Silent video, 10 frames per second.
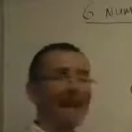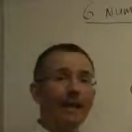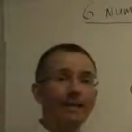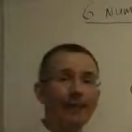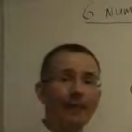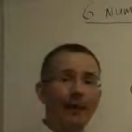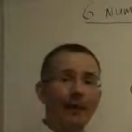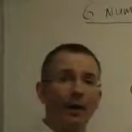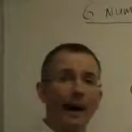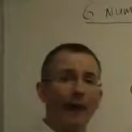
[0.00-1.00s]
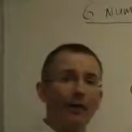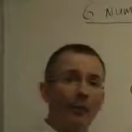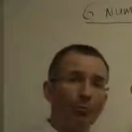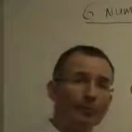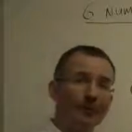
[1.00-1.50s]
gains and
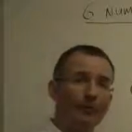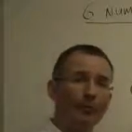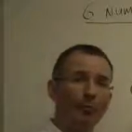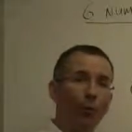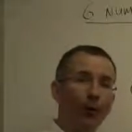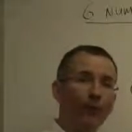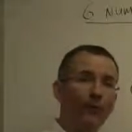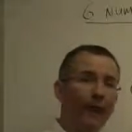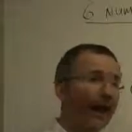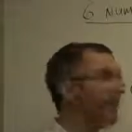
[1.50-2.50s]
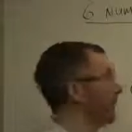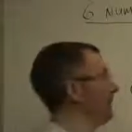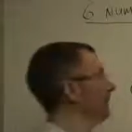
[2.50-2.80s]
you're prepared to wait to get them.